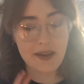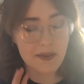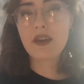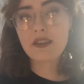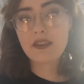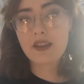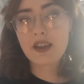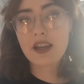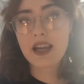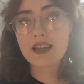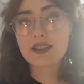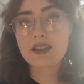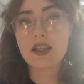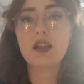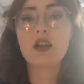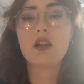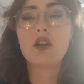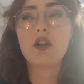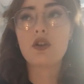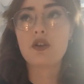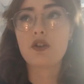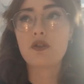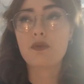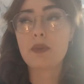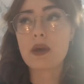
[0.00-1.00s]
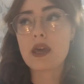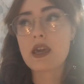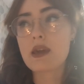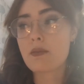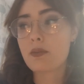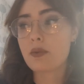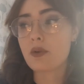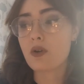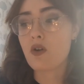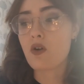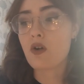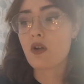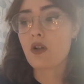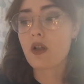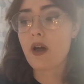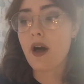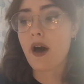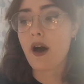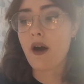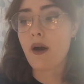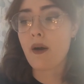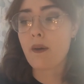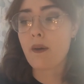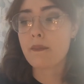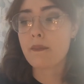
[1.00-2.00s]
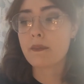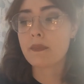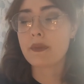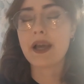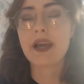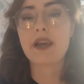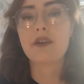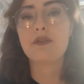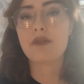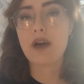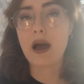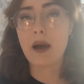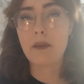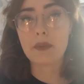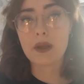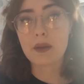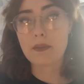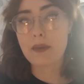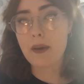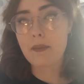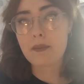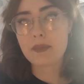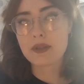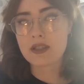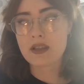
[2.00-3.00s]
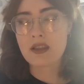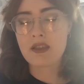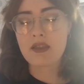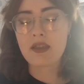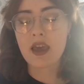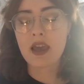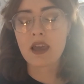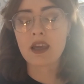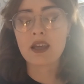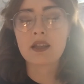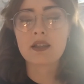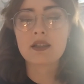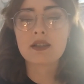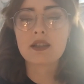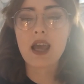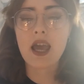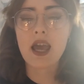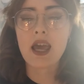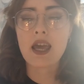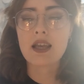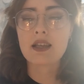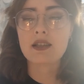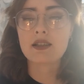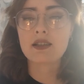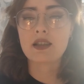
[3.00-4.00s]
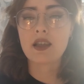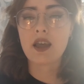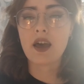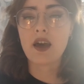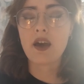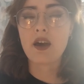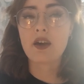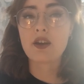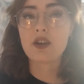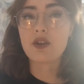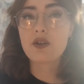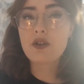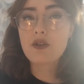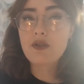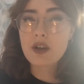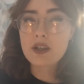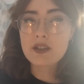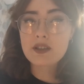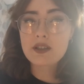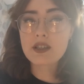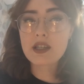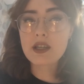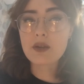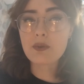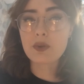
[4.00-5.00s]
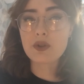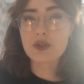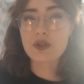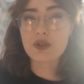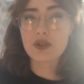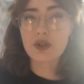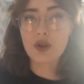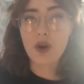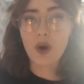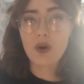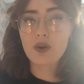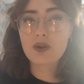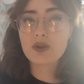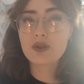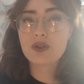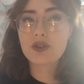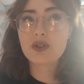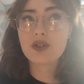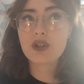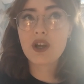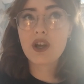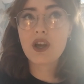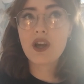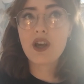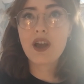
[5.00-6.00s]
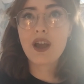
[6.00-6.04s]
The thing that I tell a lot of people, like family members and things, is that university was not